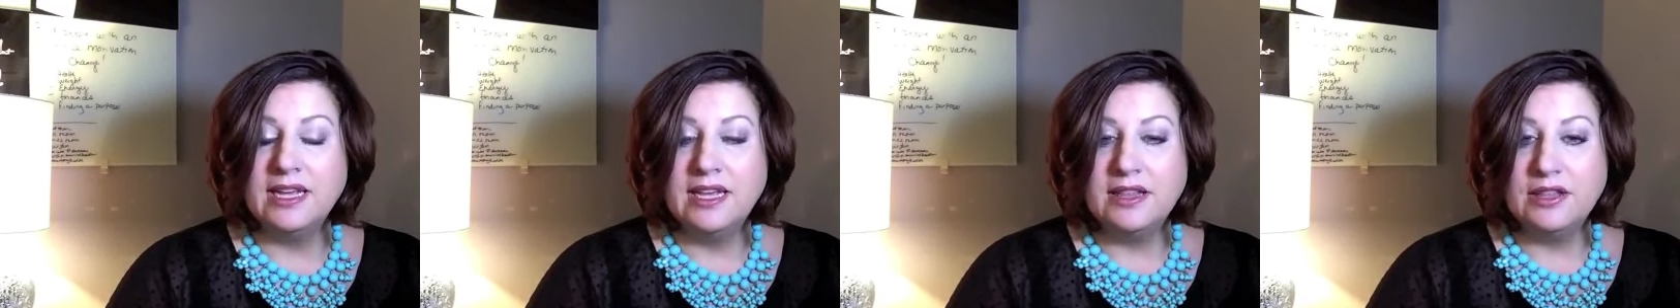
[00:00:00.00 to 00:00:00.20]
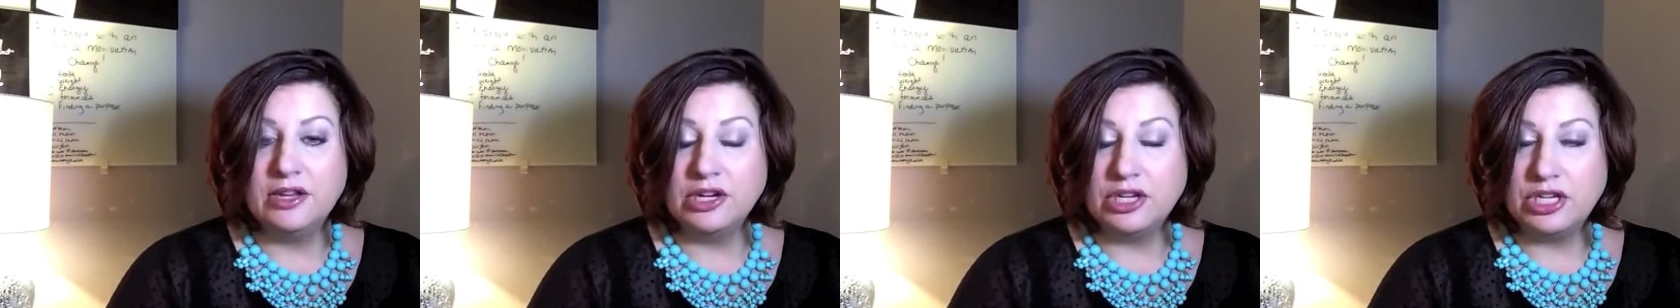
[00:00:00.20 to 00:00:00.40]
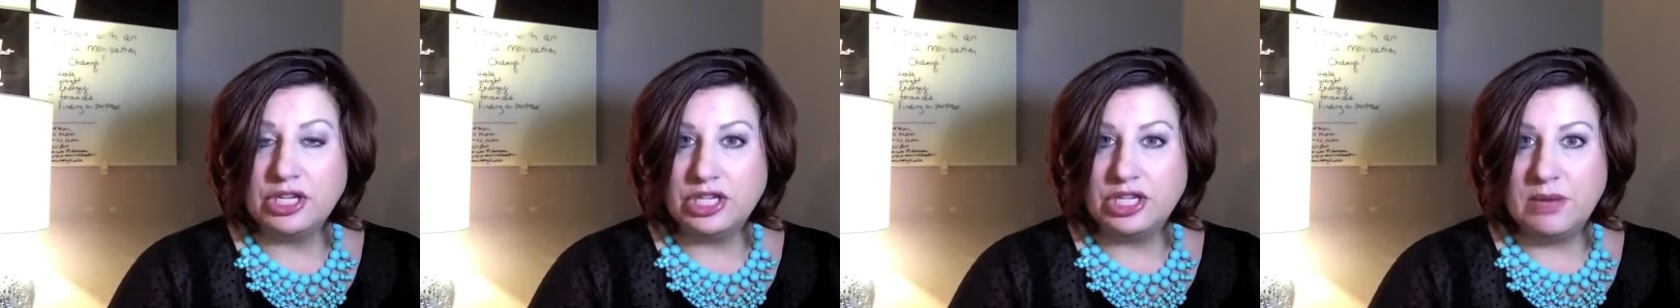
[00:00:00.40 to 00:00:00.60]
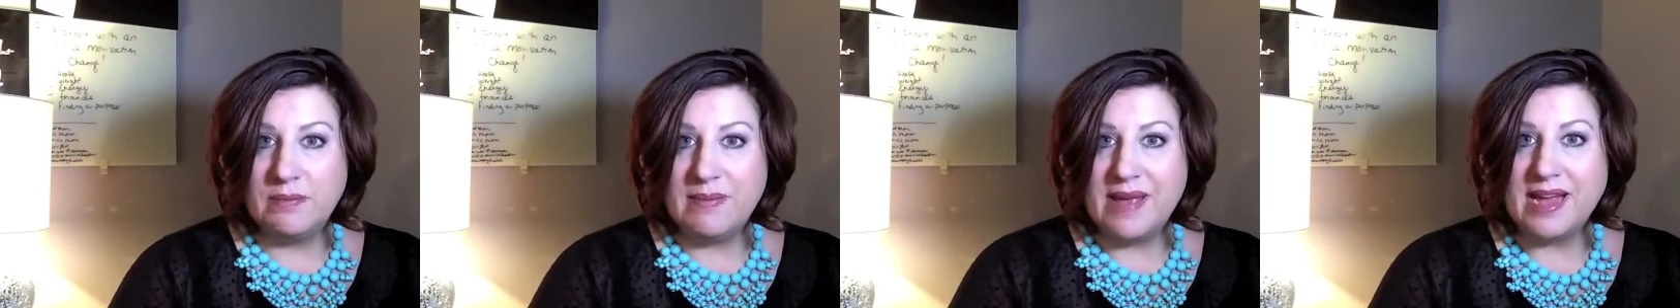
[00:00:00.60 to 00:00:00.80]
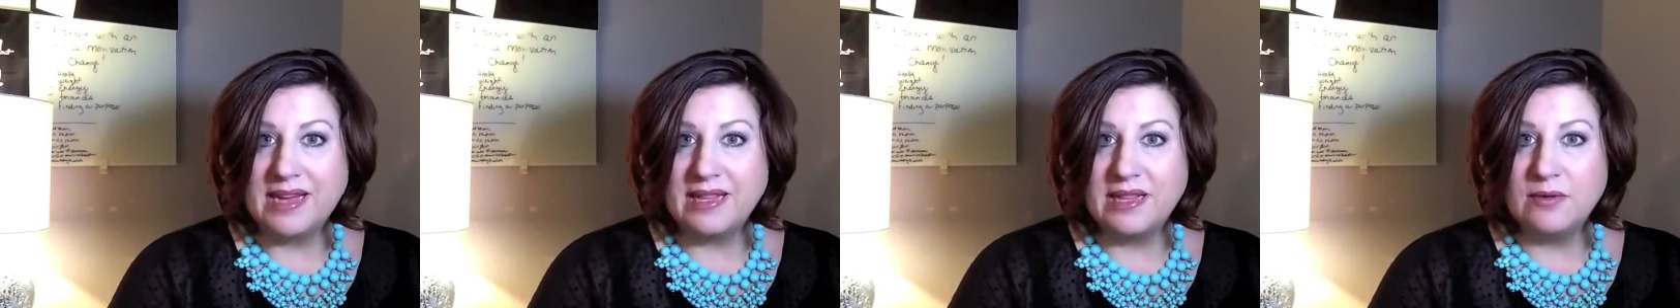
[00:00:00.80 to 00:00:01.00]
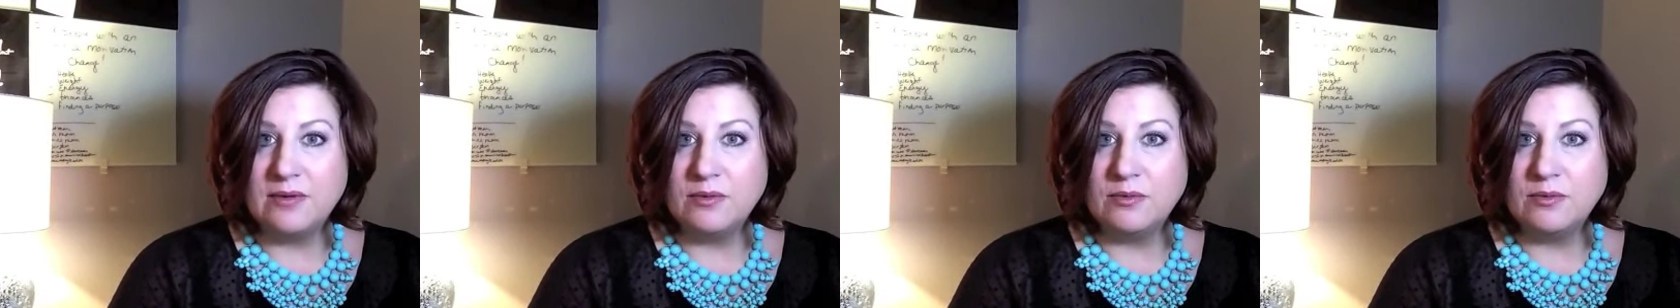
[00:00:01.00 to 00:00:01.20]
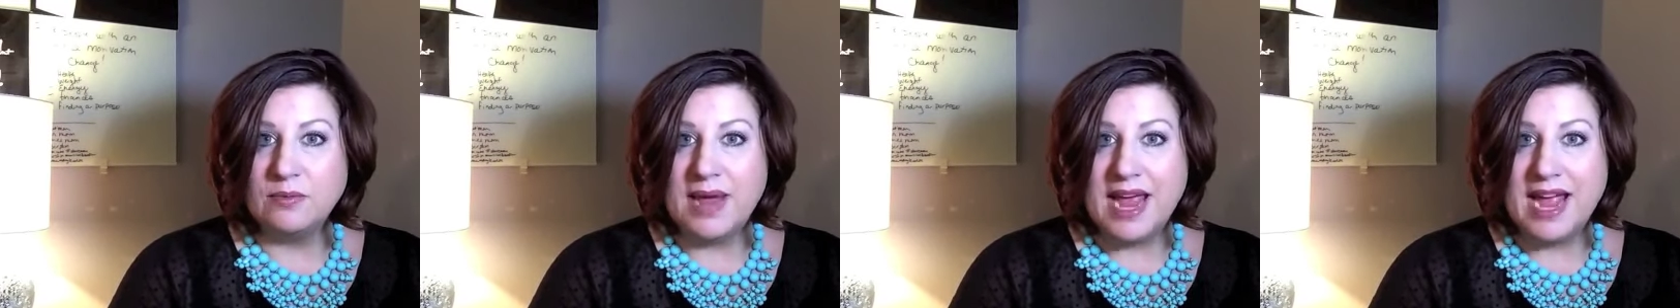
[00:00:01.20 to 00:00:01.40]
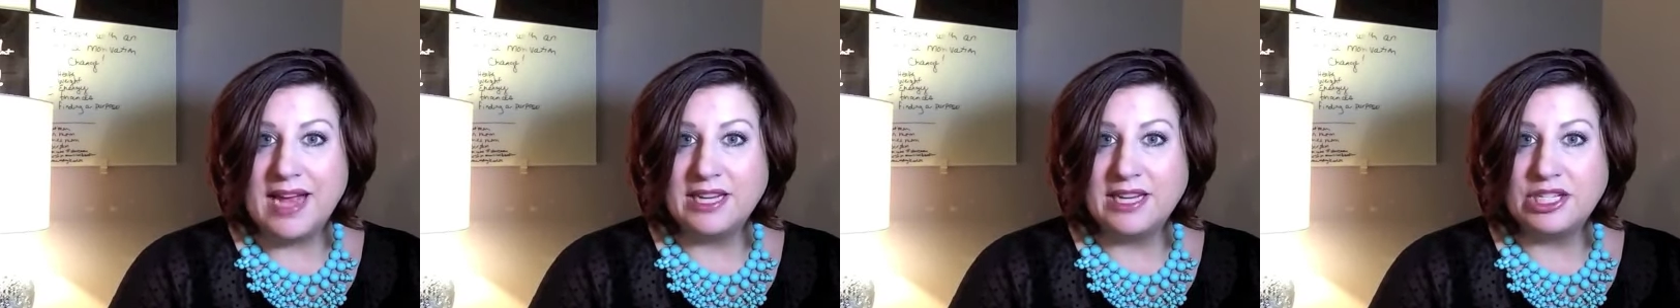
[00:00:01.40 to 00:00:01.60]
They're going to ship back the
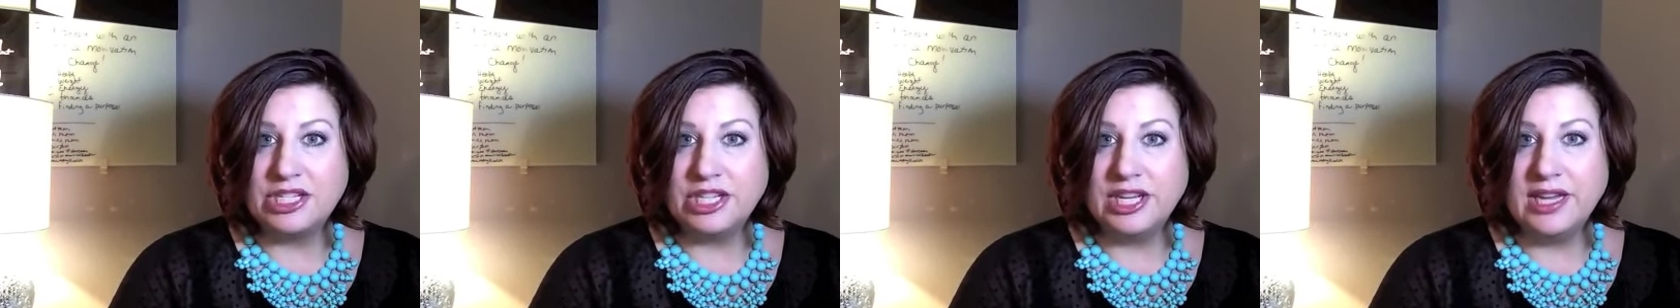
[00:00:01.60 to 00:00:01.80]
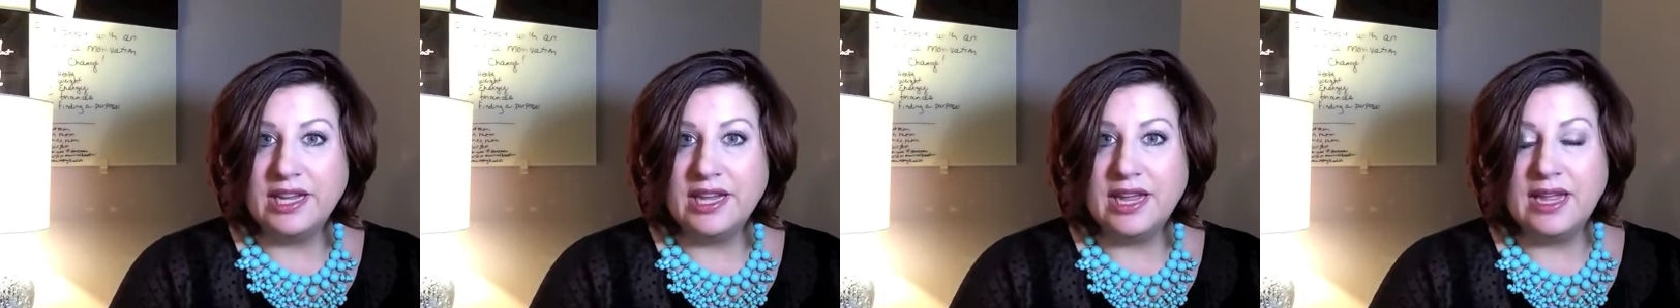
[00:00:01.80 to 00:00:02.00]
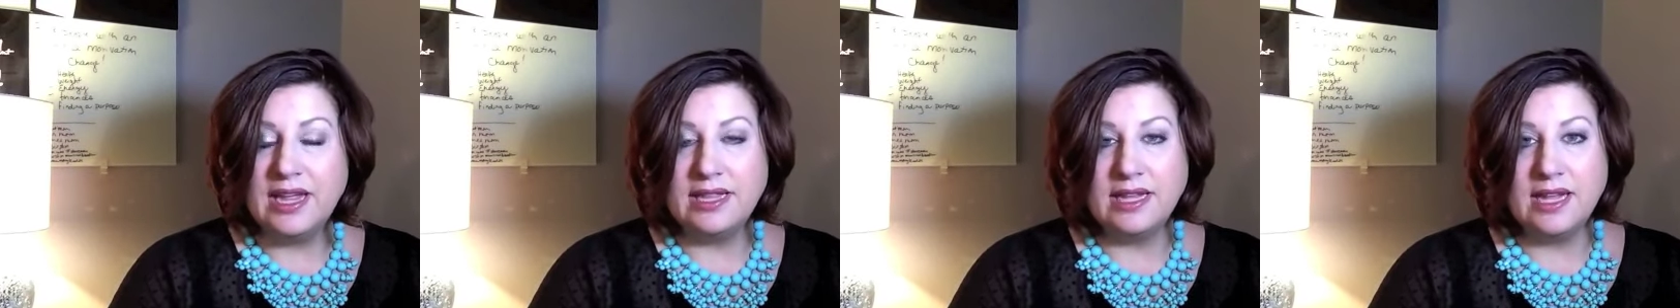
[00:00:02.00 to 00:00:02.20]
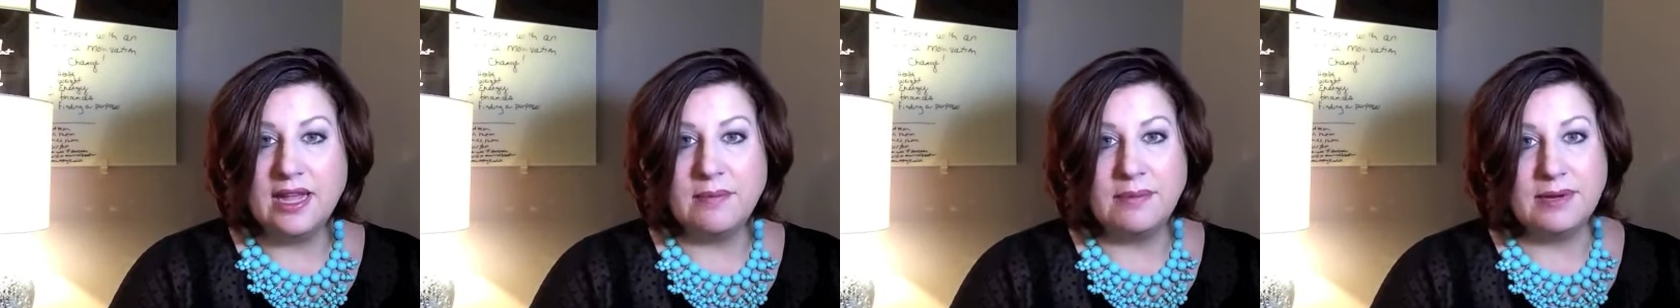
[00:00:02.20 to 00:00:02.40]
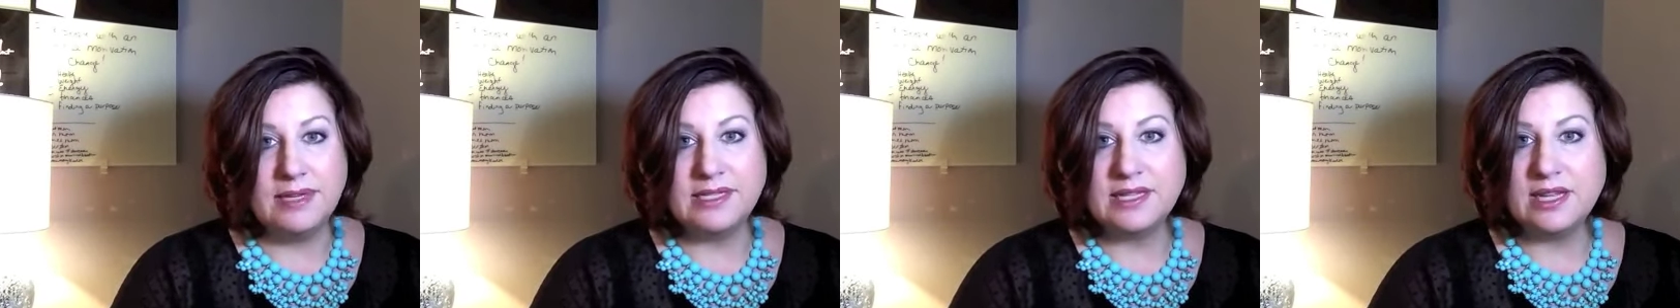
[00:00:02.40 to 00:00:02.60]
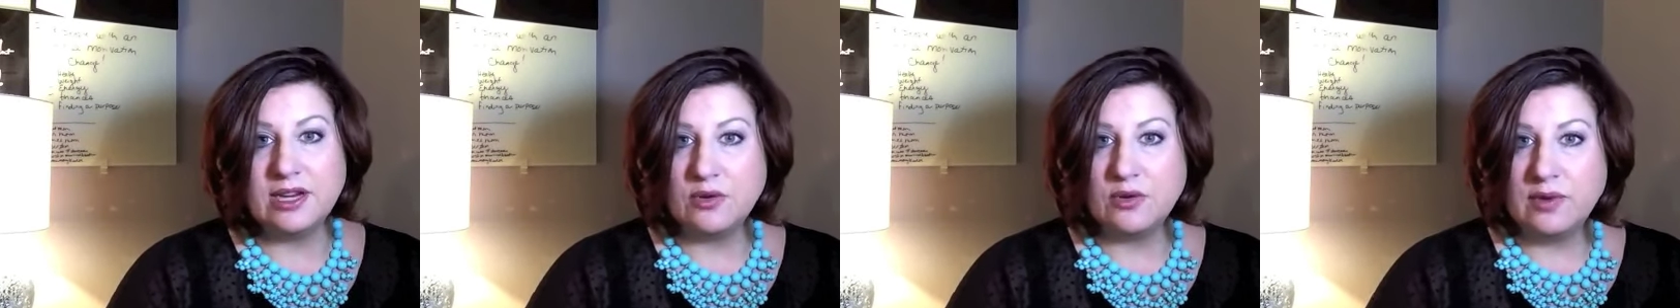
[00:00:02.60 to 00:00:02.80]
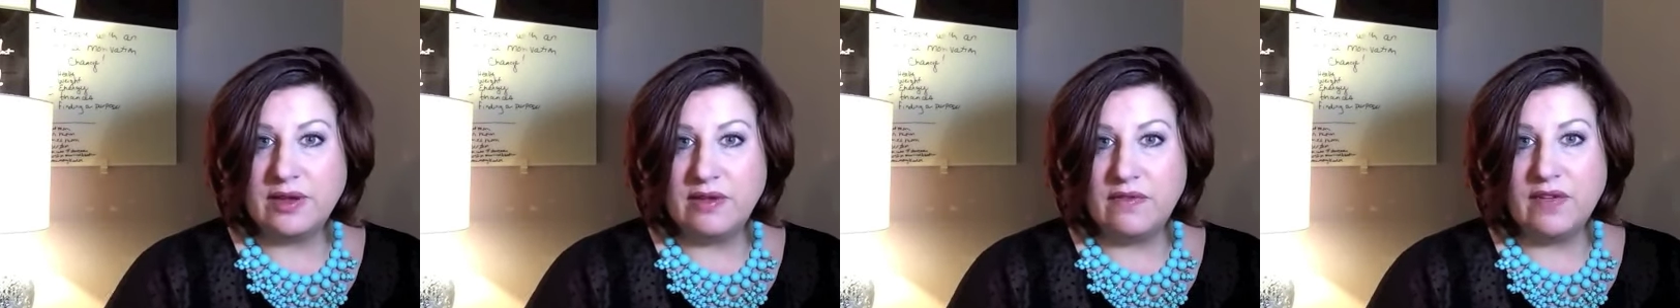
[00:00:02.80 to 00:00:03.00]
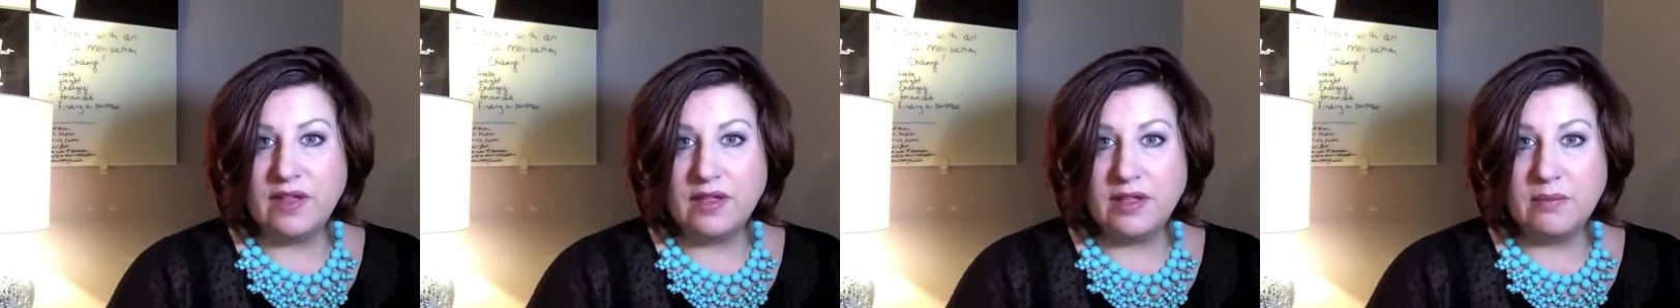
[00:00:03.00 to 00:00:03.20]
packaging and the company is going to
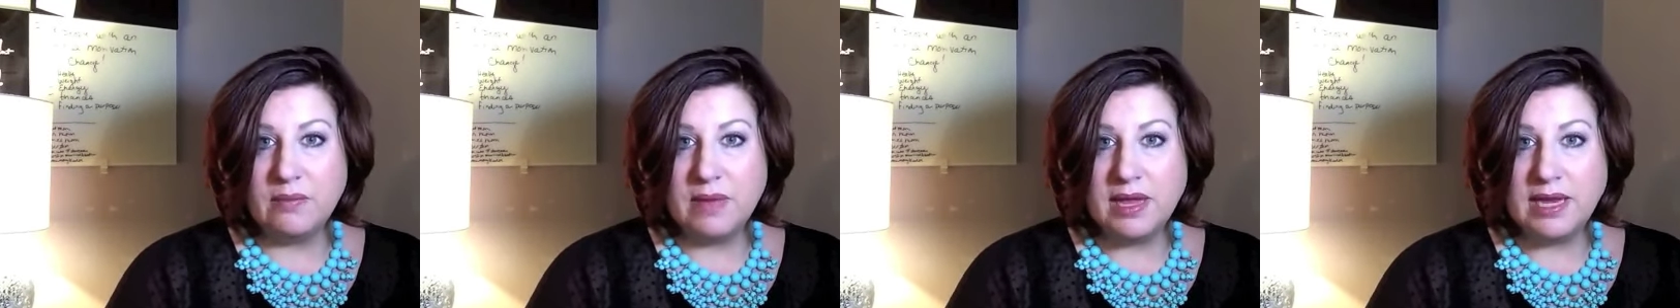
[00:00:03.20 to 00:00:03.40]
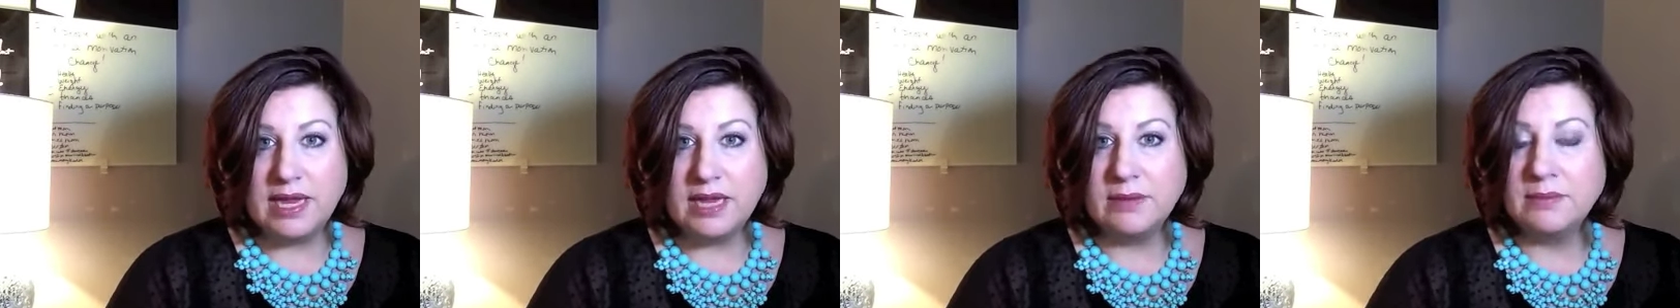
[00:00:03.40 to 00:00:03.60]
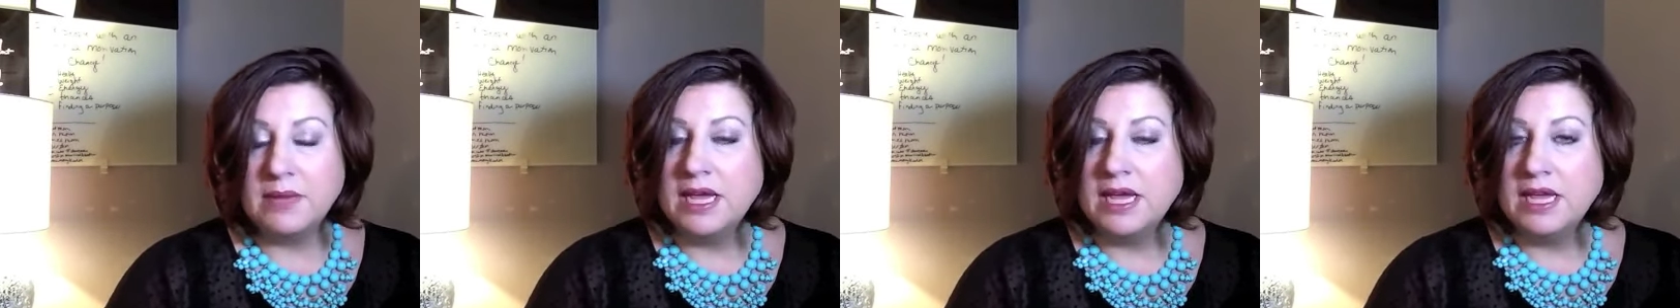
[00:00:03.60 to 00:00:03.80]
refund their money.